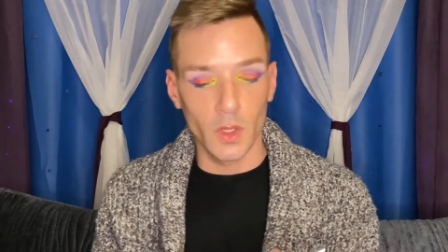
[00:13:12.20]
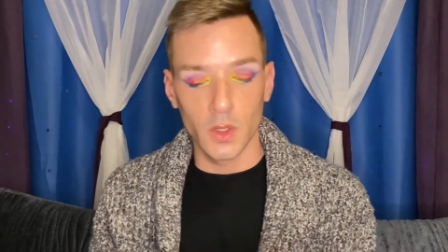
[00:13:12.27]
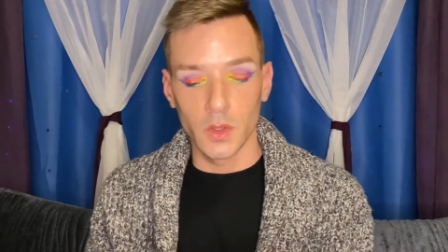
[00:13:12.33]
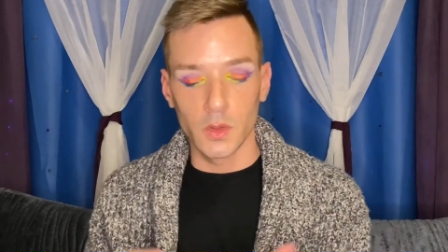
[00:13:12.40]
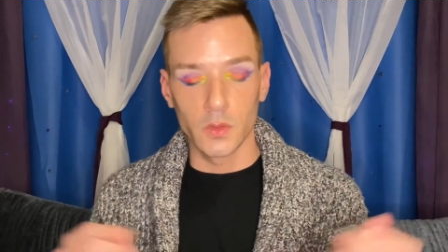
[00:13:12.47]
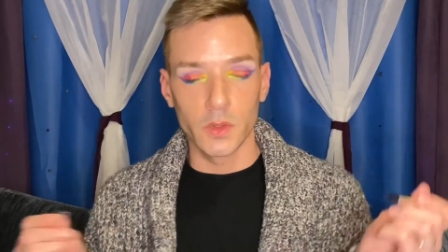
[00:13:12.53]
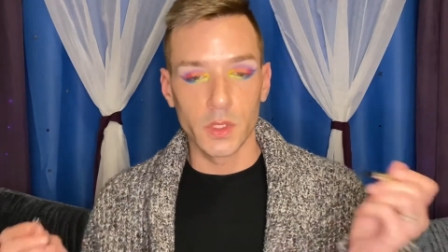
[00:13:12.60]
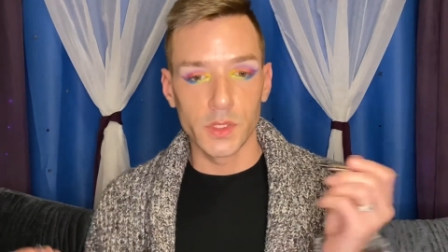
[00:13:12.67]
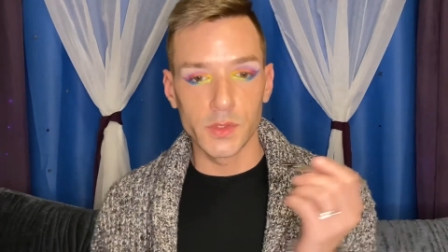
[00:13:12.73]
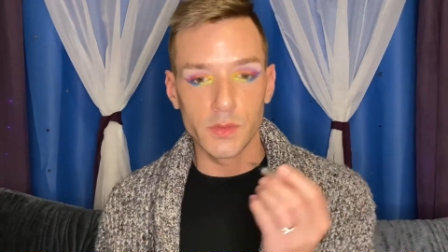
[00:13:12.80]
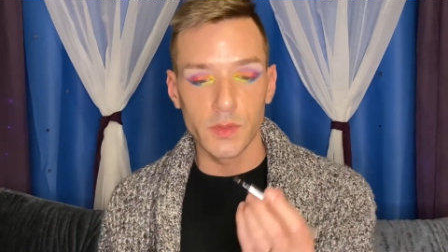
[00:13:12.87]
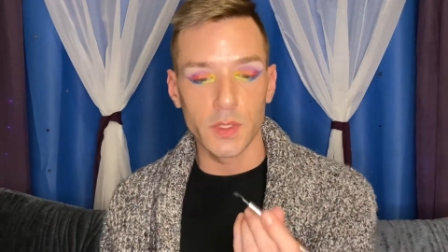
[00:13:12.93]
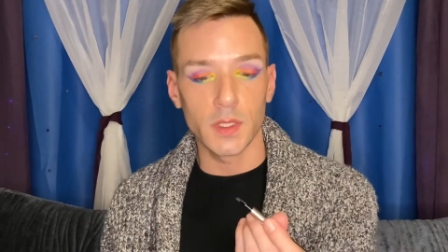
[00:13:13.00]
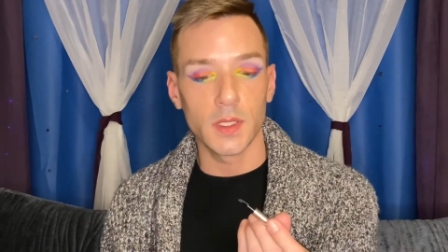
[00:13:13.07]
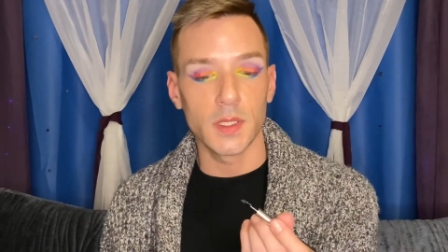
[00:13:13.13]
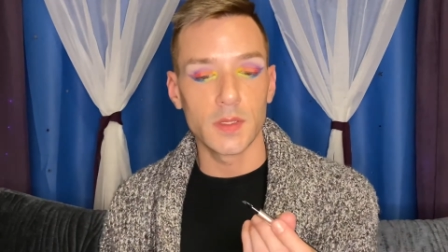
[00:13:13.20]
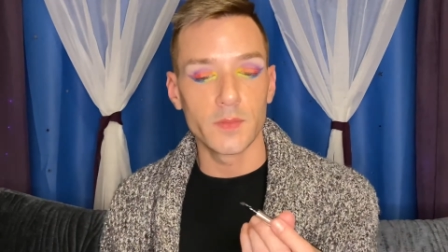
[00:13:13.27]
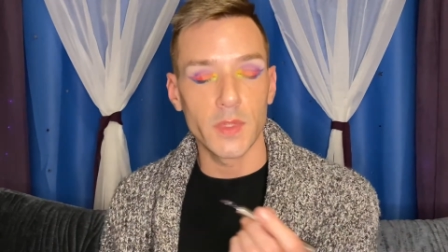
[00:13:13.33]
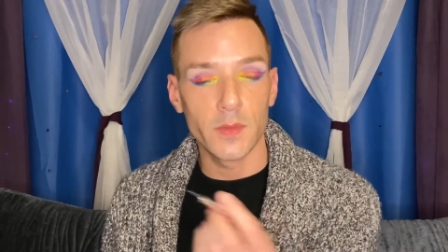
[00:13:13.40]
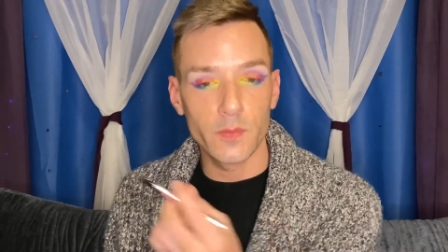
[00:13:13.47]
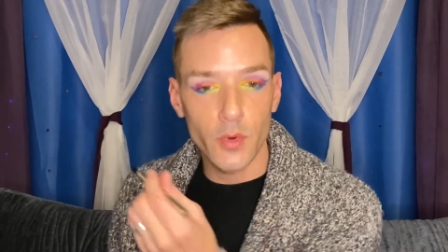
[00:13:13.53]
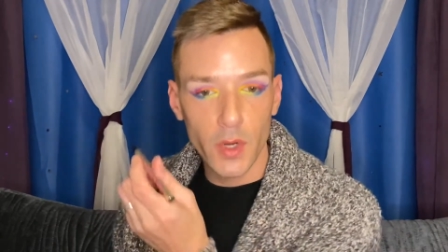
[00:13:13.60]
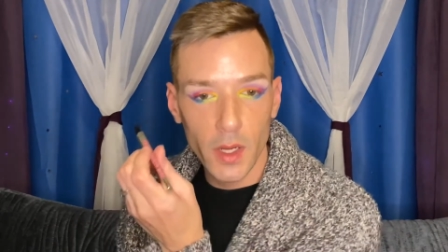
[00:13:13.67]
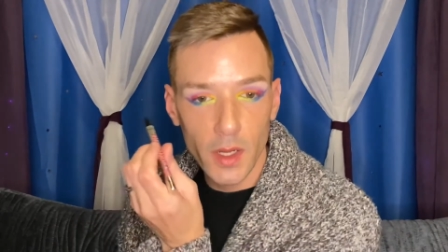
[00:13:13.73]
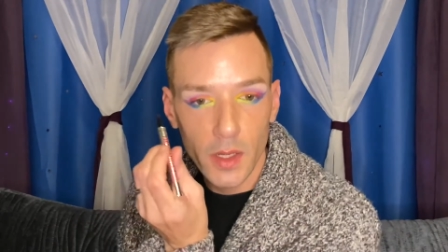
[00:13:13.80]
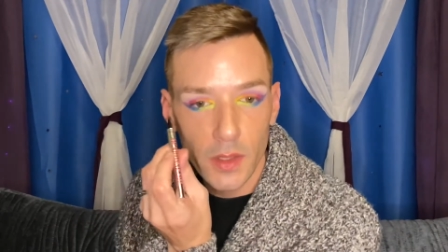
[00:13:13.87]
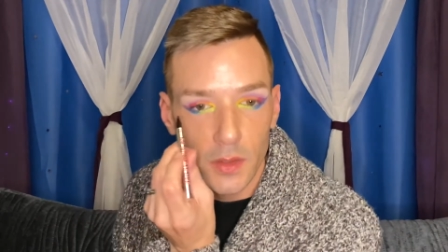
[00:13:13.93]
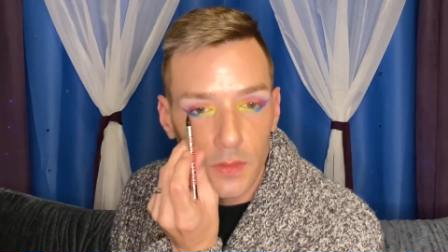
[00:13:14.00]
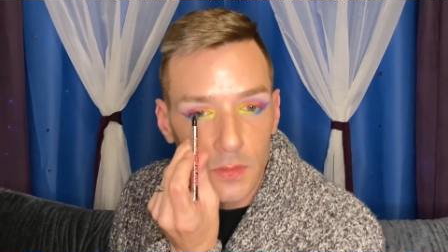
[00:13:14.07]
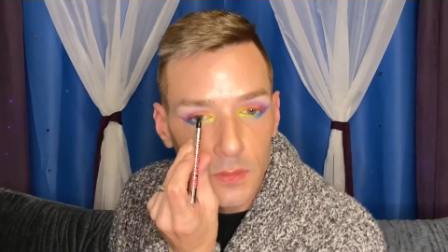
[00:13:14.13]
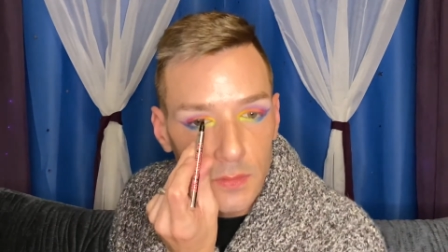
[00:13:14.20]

We're gonna do the gimme brow.